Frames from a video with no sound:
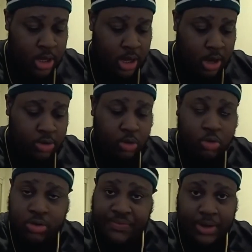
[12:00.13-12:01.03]
don't know
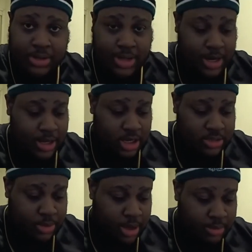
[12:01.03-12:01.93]
who the fuck that
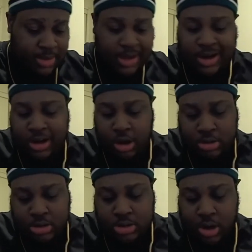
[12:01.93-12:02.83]
is, but... And he
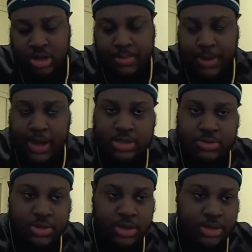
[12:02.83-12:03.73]
also started the past
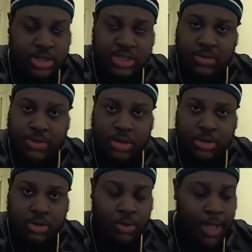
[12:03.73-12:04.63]
2 years. Let's see what he
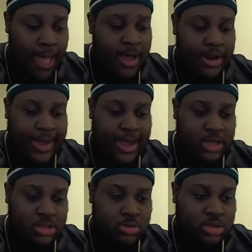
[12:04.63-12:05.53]
can do.
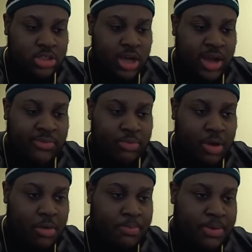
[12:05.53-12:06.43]
Last 2
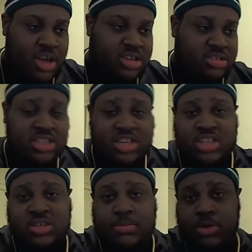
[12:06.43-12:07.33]
7th-round picks, just
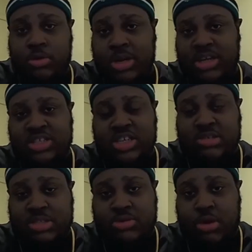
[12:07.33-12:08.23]
get some new, nigga, just get
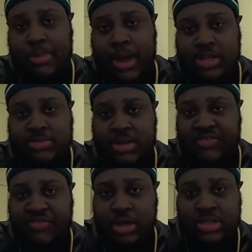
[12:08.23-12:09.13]
some scrub-ass
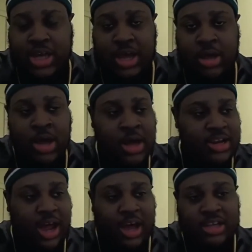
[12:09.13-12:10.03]
motherfuckers. They
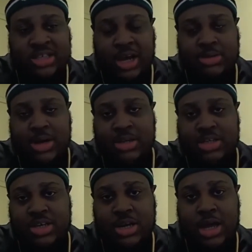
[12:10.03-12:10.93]
9 times out of
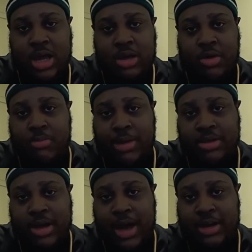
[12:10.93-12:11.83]
10, they ain't going to make
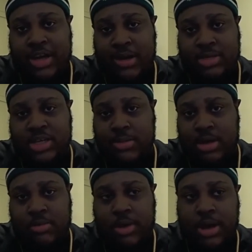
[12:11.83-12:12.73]
the goddamn team
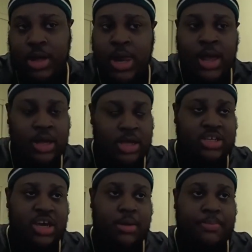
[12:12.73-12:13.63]
anyway. Let's
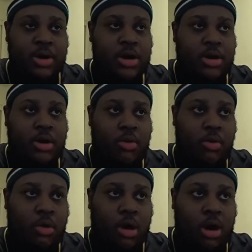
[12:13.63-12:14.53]
get a punter
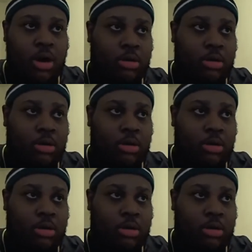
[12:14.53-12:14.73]
or,